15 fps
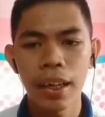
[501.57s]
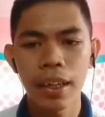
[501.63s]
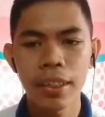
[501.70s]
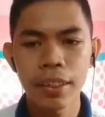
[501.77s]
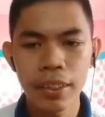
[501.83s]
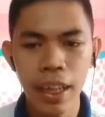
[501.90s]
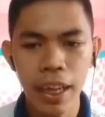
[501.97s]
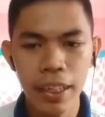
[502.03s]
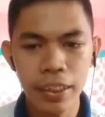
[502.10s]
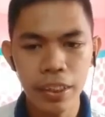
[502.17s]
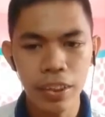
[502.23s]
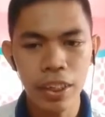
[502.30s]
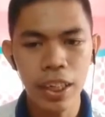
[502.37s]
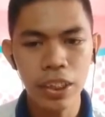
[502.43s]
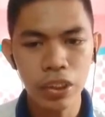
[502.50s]
in the
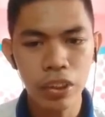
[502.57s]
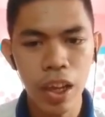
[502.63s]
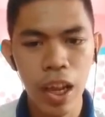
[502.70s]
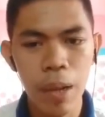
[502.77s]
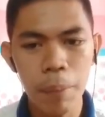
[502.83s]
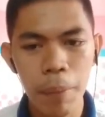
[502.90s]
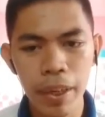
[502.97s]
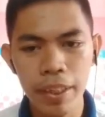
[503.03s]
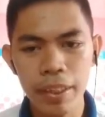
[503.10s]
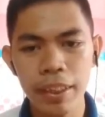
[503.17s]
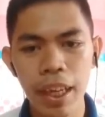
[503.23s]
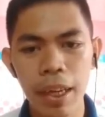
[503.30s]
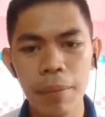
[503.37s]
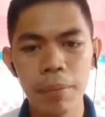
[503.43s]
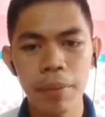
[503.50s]
International
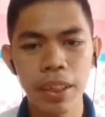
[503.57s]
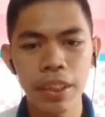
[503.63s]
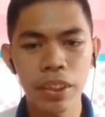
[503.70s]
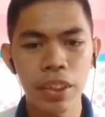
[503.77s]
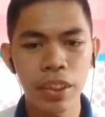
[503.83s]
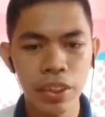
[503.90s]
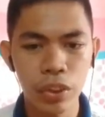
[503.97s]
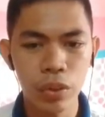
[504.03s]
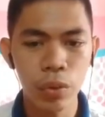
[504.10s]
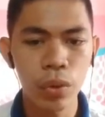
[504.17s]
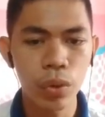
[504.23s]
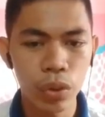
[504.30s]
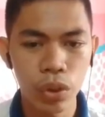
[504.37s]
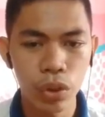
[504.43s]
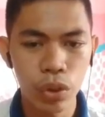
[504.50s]
Maritime Dangerous
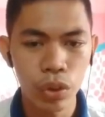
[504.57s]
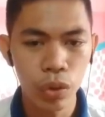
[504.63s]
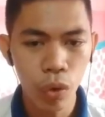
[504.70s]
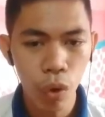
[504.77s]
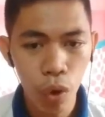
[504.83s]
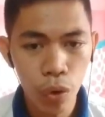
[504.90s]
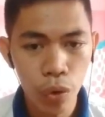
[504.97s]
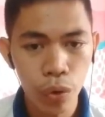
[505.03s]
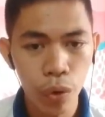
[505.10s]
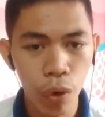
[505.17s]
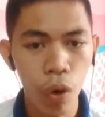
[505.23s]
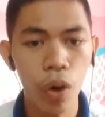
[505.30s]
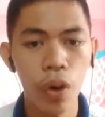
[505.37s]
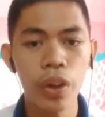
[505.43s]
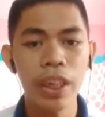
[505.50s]
Goods Code
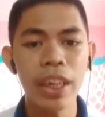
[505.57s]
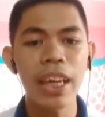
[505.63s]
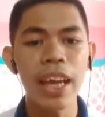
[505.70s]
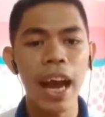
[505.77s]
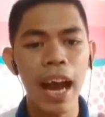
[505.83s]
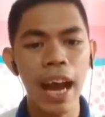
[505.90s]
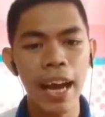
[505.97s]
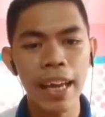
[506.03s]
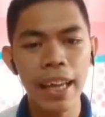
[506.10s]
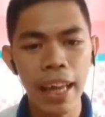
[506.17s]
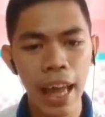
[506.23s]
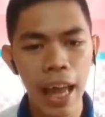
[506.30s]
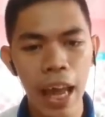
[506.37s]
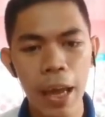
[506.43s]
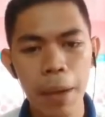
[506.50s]
or the
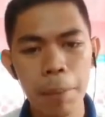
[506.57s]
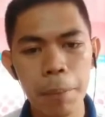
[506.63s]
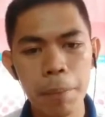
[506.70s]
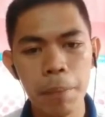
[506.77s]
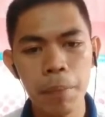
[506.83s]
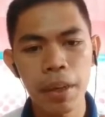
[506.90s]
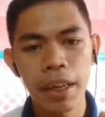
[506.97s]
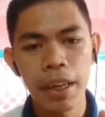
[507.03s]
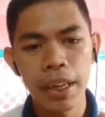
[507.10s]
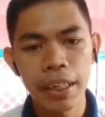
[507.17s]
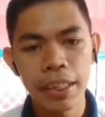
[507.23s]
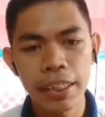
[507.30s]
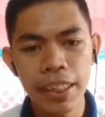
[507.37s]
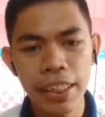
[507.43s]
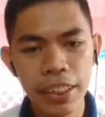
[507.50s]

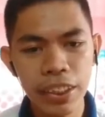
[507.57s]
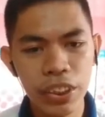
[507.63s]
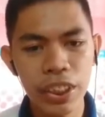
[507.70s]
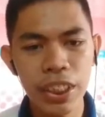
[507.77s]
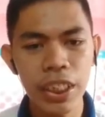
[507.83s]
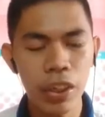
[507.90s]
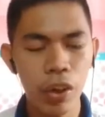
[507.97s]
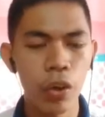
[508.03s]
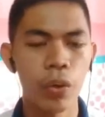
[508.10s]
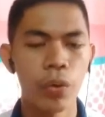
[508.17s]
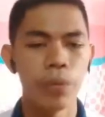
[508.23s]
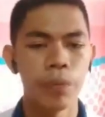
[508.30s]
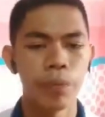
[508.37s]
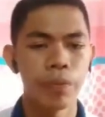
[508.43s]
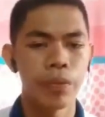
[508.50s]
IMDG
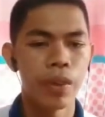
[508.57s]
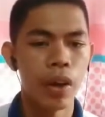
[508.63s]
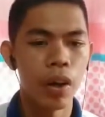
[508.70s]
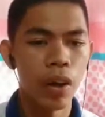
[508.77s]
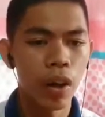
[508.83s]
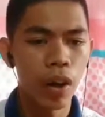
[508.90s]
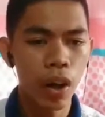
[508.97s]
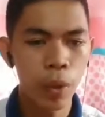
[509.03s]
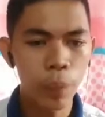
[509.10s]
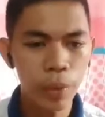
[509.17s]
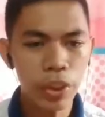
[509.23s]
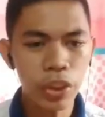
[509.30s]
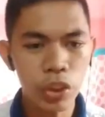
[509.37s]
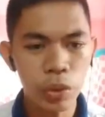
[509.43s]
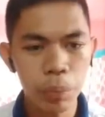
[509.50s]
Code, or
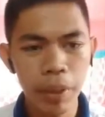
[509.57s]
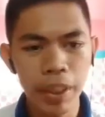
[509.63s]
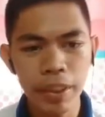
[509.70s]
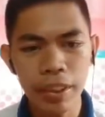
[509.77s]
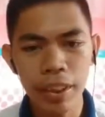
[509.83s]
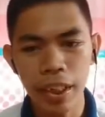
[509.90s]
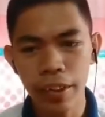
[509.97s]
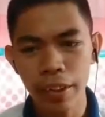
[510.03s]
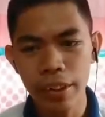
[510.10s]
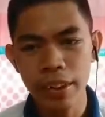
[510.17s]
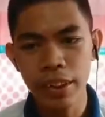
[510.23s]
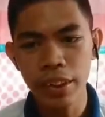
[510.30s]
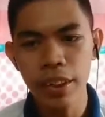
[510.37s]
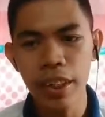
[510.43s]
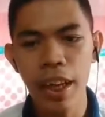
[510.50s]
which meet the
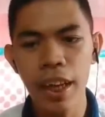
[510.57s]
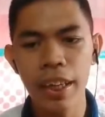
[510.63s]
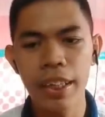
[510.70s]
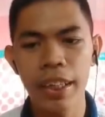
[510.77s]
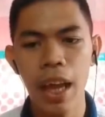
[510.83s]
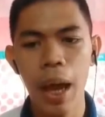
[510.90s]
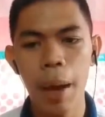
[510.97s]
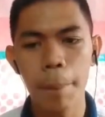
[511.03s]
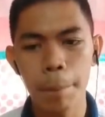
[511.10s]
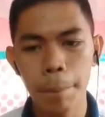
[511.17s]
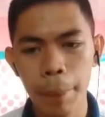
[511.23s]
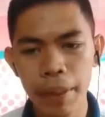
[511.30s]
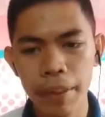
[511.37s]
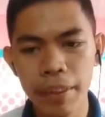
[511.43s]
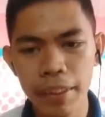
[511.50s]
criteria in
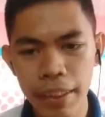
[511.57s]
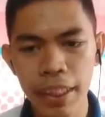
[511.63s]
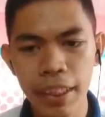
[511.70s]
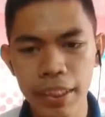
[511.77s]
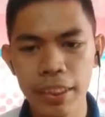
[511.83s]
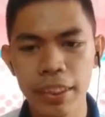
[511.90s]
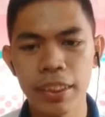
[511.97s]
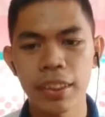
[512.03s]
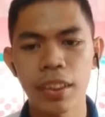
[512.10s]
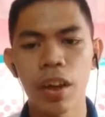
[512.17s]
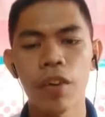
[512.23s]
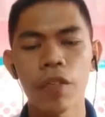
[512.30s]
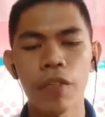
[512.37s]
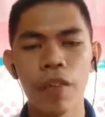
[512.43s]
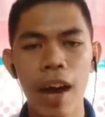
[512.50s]
Appendix
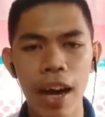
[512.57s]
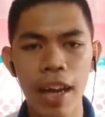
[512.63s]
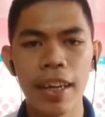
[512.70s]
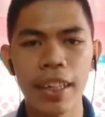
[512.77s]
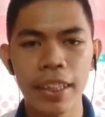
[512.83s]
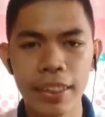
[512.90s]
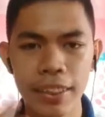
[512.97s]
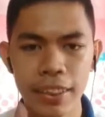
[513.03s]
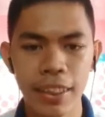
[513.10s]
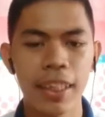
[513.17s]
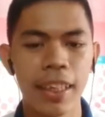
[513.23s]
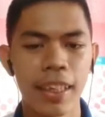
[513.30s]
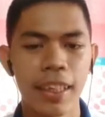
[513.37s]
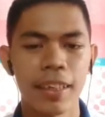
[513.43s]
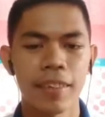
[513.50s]
of Annex 3.